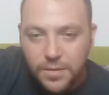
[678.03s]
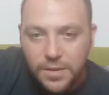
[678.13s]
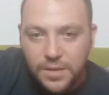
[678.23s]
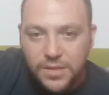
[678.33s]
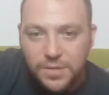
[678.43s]

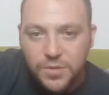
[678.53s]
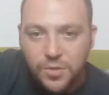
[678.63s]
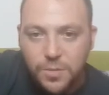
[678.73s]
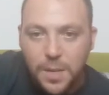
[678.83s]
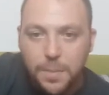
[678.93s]
that seems
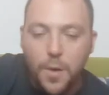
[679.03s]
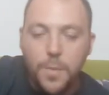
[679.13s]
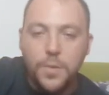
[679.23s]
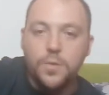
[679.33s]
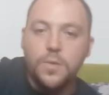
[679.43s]
to be a
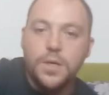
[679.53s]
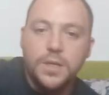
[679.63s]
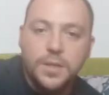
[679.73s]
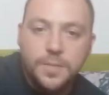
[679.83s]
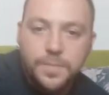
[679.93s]
popular
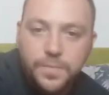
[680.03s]
one.